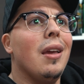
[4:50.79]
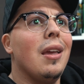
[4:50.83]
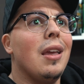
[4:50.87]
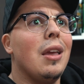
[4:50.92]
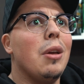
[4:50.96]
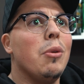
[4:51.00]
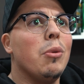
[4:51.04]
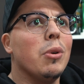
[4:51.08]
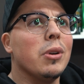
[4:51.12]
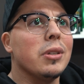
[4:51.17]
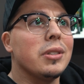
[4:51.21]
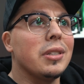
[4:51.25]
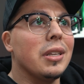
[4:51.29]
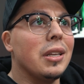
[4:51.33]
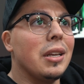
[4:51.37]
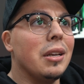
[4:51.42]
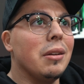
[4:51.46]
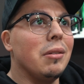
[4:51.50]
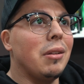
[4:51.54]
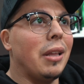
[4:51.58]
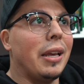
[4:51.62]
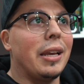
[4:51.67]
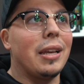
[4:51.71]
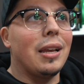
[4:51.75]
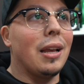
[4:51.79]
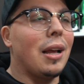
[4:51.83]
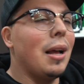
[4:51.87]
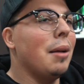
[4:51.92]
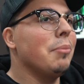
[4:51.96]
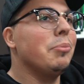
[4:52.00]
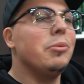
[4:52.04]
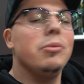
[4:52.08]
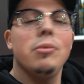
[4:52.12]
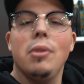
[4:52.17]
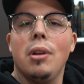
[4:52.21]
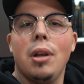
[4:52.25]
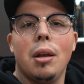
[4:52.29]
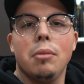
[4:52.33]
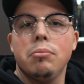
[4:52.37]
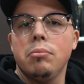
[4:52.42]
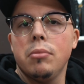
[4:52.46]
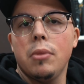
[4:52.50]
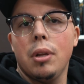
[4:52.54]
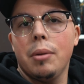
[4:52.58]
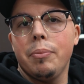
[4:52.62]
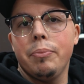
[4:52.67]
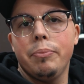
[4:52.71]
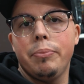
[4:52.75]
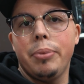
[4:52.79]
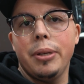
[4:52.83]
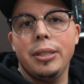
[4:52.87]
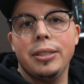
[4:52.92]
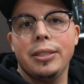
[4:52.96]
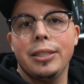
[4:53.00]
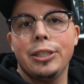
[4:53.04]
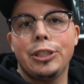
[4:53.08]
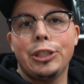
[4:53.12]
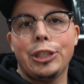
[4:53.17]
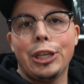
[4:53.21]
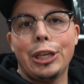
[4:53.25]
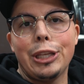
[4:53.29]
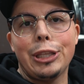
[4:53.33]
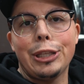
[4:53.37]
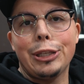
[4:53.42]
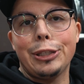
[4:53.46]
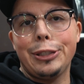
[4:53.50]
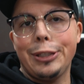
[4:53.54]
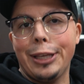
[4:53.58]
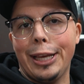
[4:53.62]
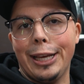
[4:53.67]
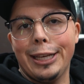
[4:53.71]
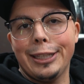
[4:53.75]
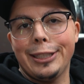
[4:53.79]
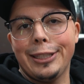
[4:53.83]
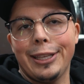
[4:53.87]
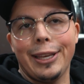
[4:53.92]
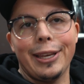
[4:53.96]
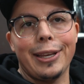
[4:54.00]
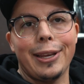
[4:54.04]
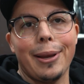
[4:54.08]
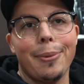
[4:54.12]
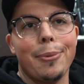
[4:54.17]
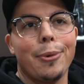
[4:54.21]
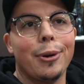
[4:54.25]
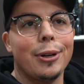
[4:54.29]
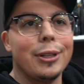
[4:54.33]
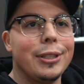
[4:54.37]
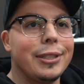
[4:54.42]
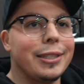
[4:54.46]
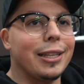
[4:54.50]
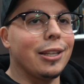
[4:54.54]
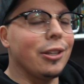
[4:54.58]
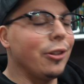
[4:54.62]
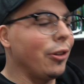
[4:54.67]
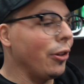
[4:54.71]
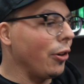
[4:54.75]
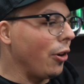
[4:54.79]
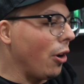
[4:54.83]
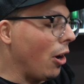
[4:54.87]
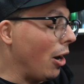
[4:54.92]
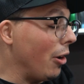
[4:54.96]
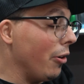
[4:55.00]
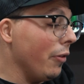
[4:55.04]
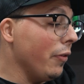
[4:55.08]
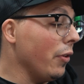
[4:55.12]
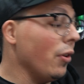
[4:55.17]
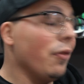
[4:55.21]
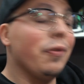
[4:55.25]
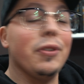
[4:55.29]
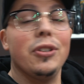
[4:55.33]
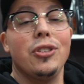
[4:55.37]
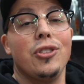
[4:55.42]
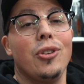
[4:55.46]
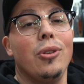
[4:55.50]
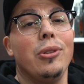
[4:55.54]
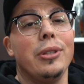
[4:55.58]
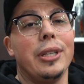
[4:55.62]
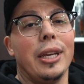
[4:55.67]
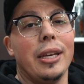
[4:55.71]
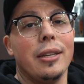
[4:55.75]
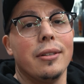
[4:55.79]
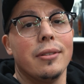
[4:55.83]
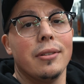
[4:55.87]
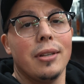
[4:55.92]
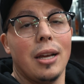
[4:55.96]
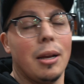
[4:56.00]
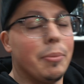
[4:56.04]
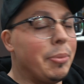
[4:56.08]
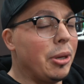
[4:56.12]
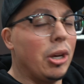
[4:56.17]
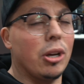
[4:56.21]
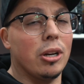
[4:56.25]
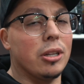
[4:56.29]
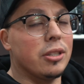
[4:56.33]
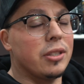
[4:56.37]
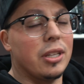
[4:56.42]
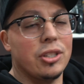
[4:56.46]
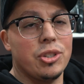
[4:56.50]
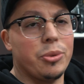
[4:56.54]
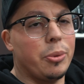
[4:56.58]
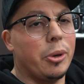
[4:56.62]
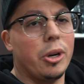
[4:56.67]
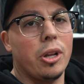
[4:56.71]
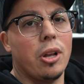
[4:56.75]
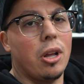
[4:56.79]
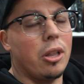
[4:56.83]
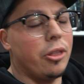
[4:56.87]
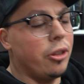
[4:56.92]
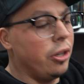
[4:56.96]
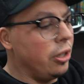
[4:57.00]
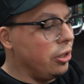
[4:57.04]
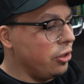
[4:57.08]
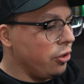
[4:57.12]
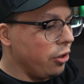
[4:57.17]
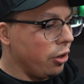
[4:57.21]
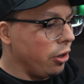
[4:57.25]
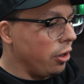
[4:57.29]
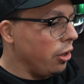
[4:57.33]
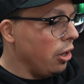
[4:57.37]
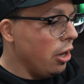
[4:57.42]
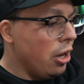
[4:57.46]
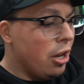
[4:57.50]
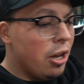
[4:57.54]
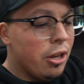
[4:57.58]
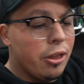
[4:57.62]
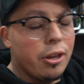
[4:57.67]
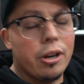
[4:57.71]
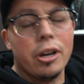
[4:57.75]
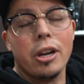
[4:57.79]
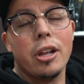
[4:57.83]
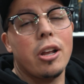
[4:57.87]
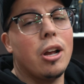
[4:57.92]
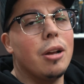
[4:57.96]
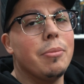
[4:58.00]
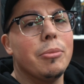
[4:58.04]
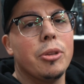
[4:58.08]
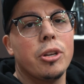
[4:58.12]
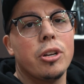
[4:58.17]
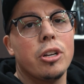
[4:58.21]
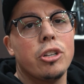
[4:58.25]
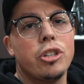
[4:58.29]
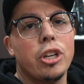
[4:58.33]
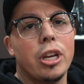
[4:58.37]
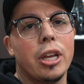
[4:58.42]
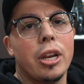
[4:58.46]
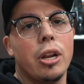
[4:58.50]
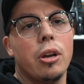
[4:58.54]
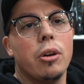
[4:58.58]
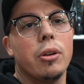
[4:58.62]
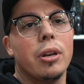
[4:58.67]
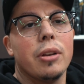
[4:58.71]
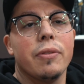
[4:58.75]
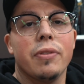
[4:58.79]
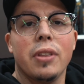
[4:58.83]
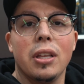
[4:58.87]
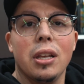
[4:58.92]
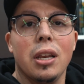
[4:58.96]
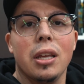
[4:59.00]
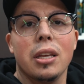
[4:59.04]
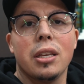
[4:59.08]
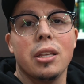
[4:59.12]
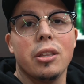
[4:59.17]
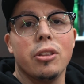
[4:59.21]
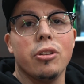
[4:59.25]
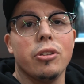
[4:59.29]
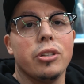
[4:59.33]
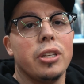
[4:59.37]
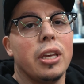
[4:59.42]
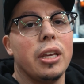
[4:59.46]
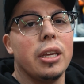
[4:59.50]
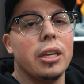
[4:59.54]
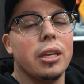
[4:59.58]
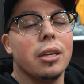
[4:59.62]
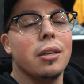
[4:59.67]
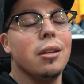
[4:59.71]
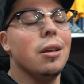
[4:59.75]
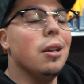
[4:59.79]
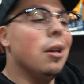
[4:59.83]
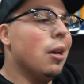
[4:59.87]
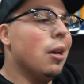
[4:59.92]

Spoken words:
It was like, I'm basically saying this as like I'm already selling the car. I don't even know if it's sold yet. I'll be honest, I swear to God. They're gonna come, they're gonna check it out, and if they like it, they'll take it